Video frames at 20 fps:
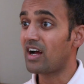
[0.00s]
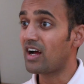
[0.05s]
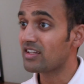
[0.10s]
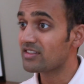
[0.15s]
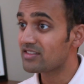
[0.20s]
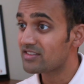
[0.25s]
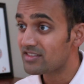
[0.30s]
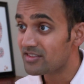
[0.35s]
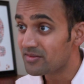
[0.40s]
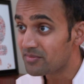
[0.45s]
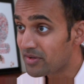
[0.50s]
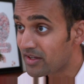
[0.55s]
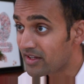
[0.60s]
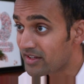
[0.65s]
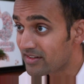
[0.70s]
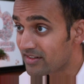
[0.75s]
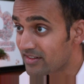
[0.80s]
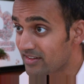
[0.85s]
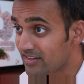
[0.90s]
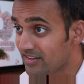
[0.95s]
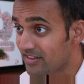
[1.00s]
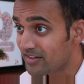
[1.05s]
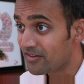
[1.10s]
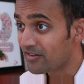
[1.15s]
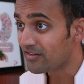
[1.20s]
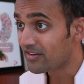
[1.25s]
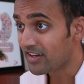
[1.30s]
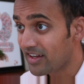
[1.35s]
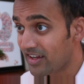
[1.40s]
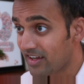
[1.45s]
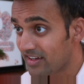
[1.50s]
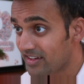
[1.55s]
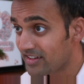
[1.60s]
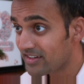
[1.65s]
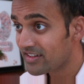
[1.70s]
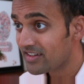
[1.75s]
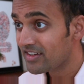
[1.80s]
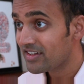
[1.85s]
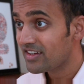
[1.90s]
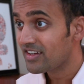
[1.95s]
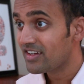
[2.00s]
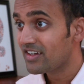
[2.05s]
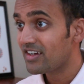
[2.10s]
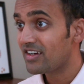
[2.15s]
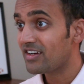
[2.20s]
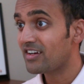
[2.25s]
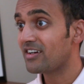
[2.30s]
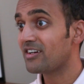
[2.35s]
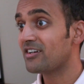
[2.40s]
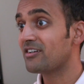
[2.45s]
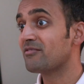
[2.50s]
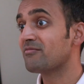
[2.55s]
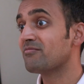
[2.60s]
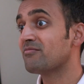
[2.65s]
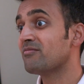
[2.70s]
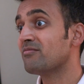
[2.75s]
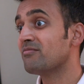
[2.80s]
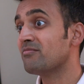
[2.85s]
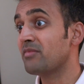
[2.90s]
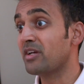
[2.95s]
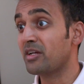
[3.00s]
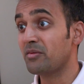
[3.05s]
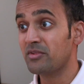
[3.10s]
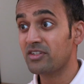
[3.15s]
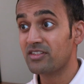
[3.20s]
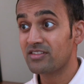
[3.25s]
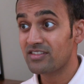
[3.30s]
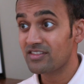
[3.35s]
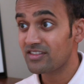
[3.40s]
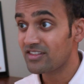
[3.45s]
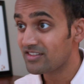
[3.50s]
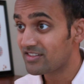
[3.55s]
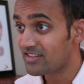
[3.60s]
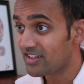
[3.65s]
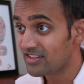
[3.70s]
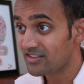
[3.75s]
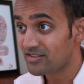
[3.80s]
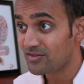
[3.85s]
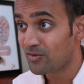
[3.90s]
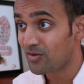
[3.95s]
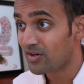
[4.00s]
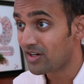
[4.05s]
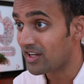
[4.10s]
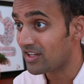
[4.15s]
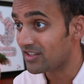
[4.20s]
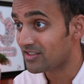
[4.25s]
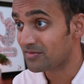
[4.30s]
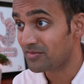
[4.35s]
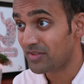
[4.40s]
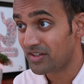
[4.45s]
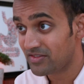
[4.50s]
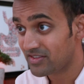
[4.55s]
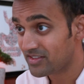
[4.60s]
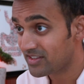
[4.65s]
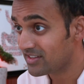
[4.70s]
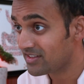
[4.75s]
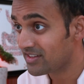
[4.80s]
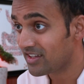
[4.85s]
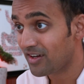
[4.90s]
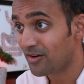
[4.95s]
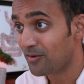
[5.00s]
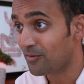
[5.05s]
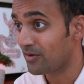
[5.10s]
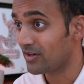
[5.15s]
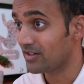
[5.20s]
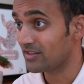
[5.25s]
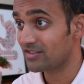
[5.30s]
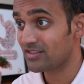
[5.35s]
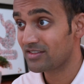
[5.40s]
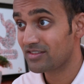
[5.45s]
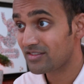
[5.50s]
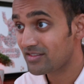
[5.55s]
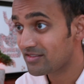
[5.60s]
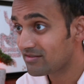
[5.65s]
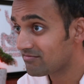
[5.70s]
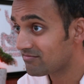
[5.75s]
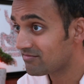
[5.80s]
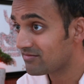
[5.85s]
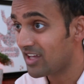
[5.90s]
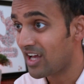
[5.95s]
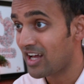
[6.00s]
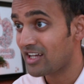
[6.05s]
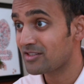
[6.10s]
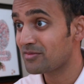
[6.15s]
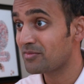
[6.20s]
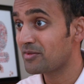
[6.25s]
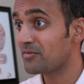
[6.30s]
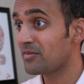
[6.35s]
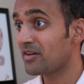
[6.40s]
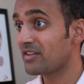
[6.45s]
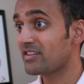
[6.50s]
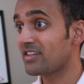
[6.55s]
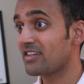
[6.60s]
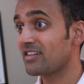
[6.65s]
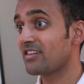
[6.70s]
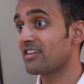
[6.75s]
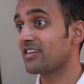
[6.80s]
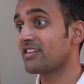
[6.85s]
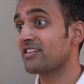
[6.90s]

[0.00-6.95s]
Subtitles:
constipated, okay? Maybe it's an intense orgasm. I've seen that once. Ask me about that